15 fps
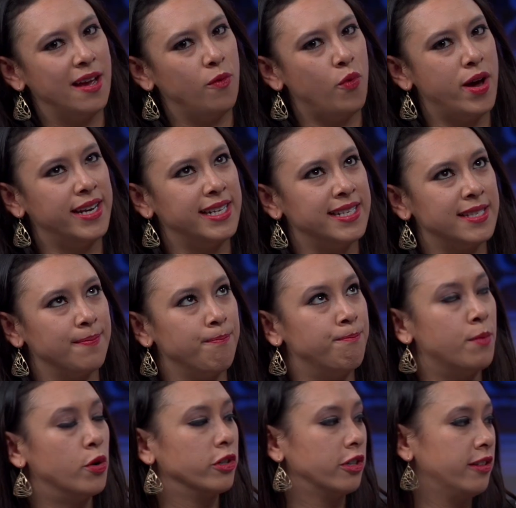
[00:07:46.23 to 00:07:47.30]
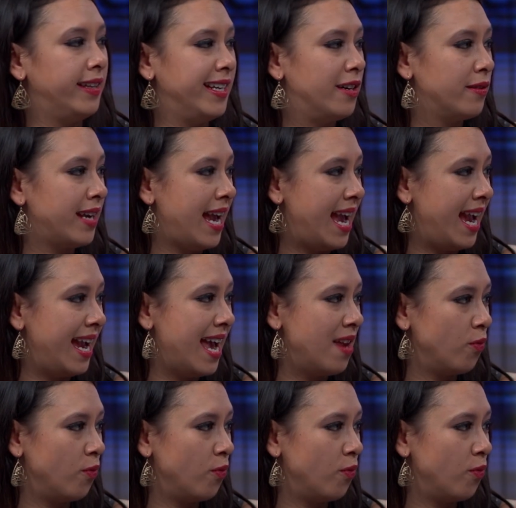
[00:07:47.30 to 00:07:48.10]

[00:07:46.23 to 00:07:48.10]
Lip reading: at what is morally okay